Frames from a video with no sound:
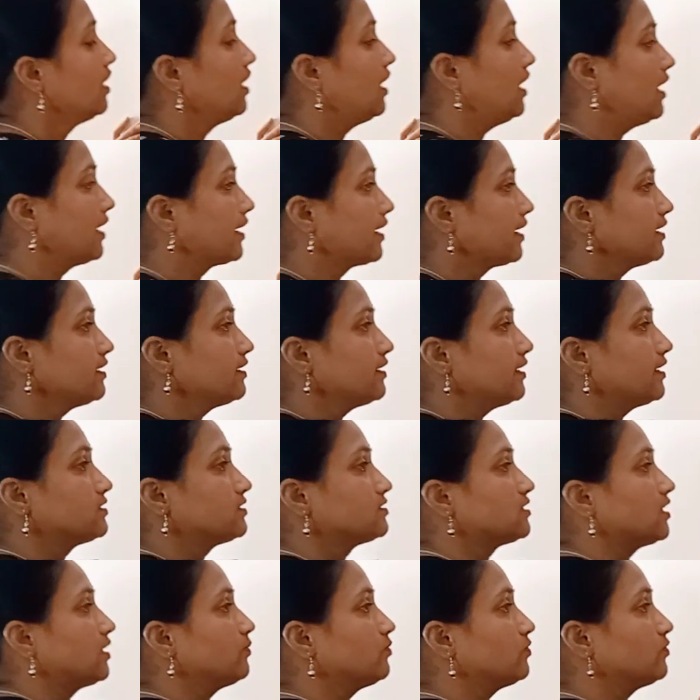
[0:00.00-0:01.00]
Again
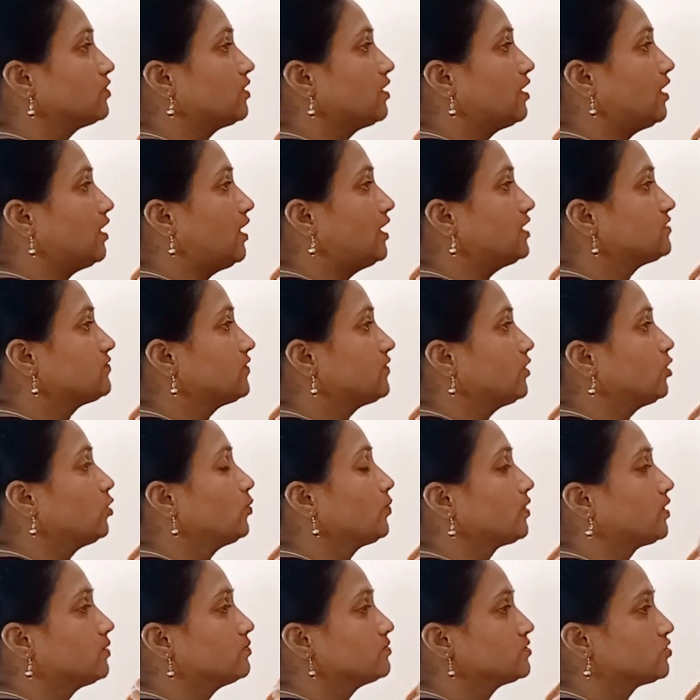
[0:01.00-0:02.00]
next time i's value
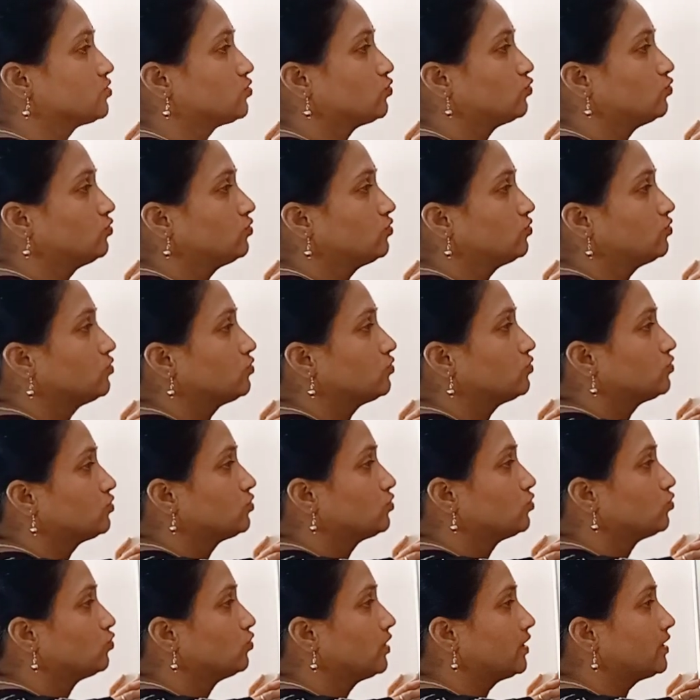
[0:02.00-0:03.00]
becomes 2
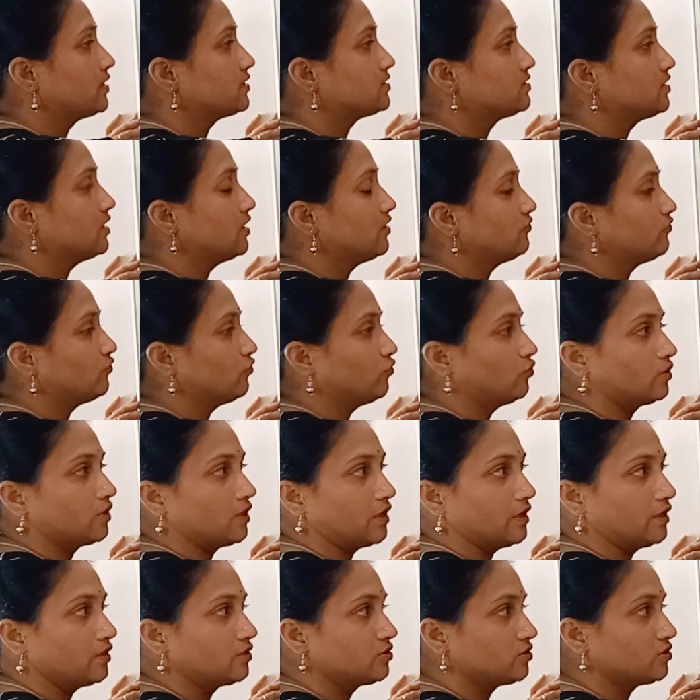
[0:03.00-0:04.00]
less than 4,
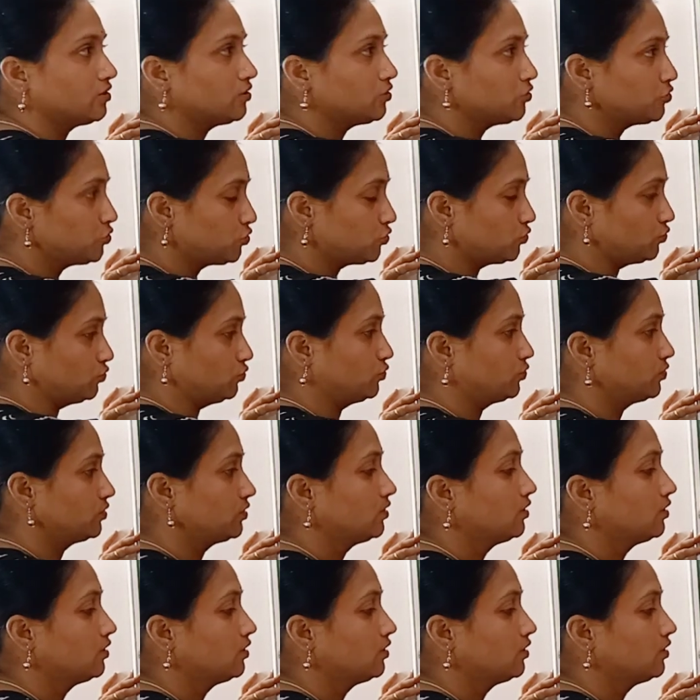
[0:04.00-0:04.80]
condition true.